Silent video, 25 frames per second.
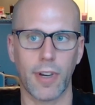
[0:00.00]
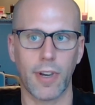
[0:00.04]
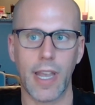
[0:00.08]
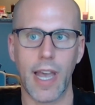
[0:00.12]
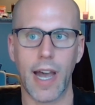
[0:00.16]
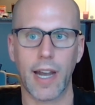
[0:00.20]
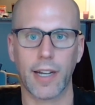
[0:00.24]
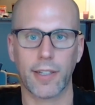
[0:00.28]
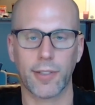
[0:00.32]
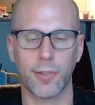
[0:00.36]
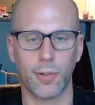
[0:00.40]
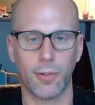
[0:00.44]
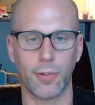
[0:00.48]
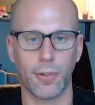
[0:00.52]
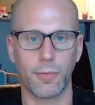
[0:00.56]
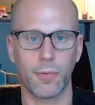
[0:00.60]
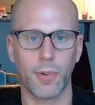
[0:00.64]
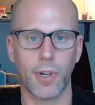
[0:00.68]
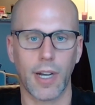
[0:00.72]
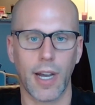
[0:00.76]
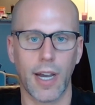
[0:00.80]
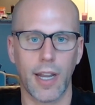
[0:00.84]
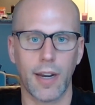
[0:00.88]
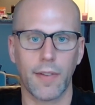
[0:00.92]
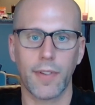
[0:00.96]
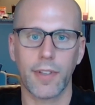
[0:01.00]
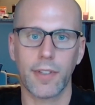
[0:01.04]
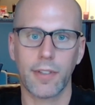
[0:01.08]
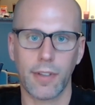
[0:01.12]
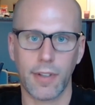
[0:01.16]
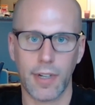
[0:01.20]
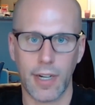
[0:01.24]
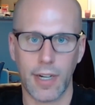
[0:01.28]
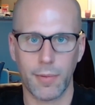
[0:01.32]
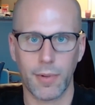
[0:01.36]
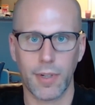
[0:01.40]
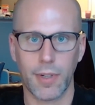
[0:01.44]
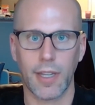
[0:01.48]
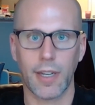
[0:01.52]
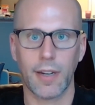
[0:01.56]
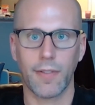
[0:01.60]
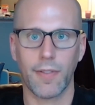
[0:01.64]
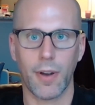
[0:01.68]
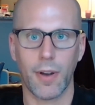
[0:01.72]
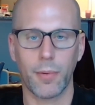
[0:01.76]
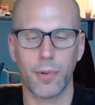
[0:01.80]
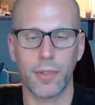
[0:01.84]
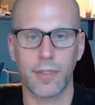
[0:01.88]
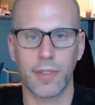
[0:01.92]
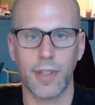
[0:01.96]
react or what kind of insulin I would need if
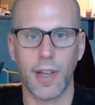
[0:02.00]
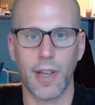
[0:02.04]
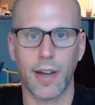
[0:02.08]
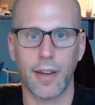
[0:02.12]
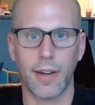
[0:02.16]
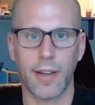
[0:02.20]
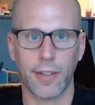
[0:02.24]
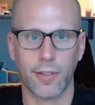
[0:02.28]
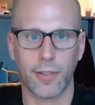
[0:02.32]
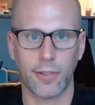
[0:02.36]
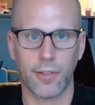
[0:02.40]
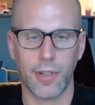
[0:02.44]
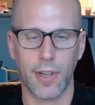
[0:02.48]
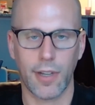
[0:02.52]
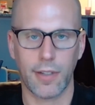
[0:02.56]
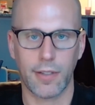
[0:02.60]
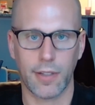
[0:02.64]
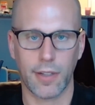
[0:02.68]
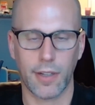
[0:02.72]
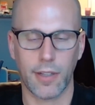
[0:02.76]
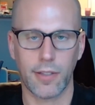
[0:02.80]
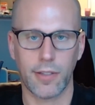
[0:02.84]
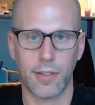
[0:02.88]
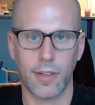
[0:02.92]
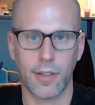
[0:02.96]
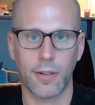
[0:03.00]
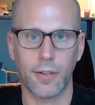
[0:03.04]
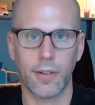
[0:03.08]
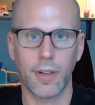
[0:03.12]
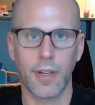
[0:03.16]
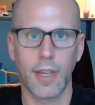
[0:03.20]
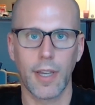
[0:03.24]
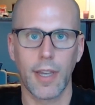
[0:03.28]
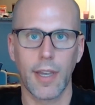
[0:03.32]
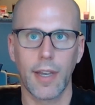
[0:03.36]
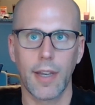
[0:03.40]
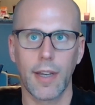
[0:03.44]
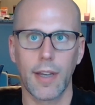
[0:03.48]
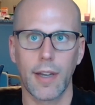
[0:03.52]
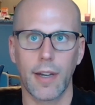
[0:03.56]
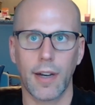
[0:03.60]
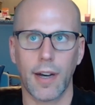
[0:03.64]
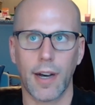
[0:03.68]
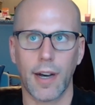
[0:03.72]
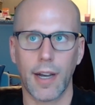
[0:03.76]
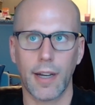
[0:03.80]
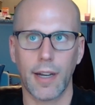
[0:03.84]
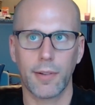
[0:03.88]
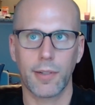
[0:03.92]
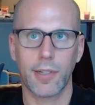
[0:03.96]
I was not exercising. And so
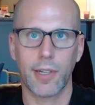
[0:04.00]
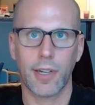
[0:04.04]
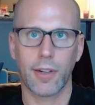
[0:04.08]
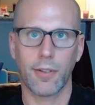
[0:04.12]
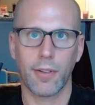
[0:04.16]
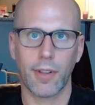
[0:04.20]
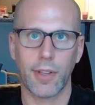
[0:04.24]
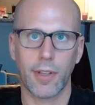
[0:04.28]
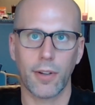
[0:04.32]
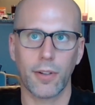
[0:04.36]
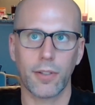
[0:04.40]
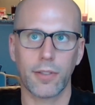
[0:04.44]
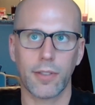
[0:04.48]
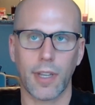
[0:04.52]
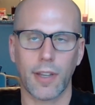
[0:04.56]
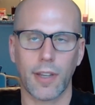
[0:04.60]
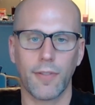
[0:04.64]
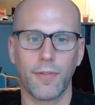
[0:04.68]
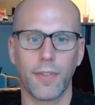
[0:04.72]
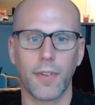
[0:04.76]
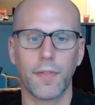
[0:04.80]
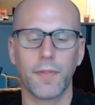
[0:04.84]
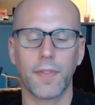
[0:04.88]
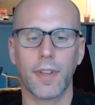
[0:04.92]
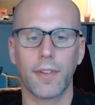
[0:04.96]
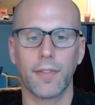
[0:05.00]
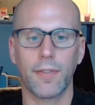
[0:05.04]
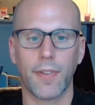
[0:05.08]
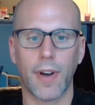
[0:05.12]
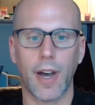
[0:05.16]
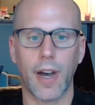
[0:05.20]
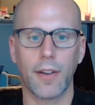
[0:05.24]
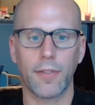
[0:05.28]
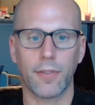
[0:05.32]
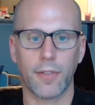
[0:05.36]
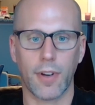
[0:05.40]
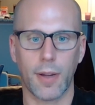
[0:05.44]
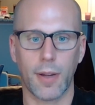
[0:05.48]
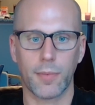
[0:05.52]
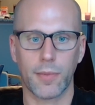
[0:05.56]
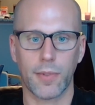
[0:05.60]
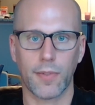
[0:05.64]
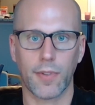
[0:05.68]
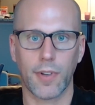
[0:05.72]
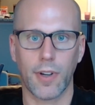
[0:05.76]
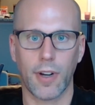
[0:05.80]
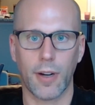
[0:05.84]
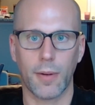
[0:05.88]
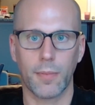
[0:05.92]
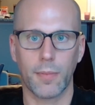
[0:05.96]
I generally dose like 55 grams of
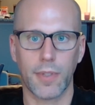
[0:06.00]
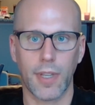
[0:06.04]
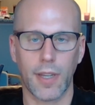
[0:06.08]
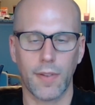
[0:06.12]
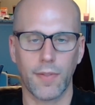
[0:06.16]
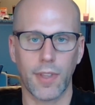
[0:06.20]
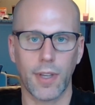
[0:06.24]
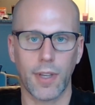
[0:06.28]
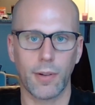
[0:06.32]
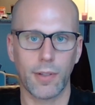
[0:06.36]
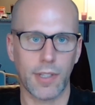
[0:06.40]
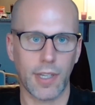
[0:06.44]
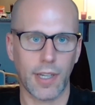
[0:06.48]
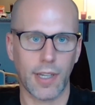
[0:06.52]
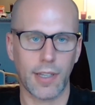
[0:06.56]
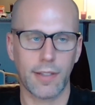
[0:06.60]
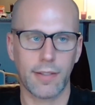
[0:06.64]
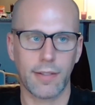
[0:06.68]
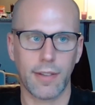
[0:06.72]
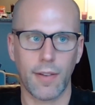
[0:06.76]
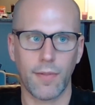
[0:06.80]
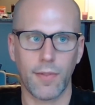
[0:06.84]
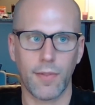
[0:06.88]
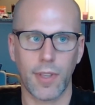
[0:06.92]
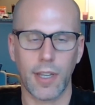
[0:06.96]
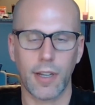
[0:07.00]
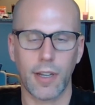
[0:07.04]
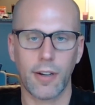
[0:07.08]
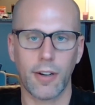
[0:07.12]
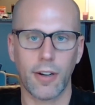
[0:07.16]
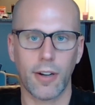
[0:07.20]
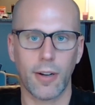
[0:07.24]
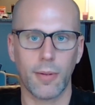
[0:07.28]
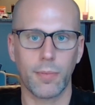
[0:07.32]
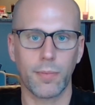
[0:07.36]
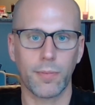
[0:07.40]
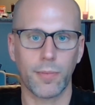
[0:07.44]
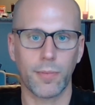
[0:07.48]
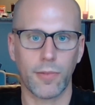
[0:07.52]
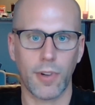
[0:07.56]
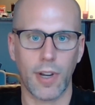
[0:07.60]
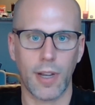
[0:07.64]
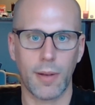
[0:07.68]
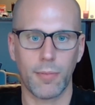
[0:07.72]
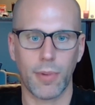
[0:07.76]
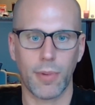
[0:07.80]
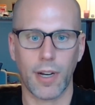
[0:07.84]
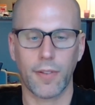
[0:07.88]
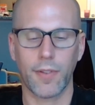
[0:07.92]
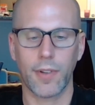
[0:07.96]
carbs, even though it's like a 70
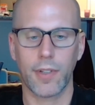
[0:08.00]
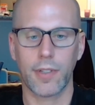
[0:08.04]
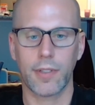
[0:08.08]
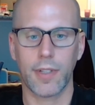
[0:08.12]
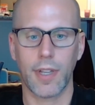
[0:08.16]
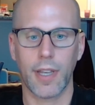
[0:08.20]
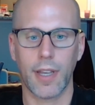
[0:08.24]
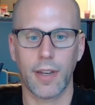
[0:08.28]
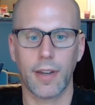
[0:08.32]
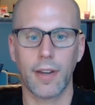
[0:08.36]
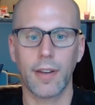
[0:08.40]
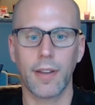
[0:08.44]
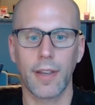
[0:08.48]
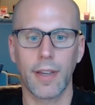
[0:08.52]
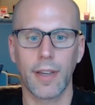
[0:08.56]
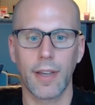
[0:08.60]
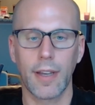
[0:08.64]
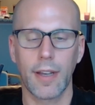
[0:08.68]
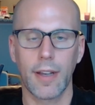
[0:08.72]
gram breakfast. And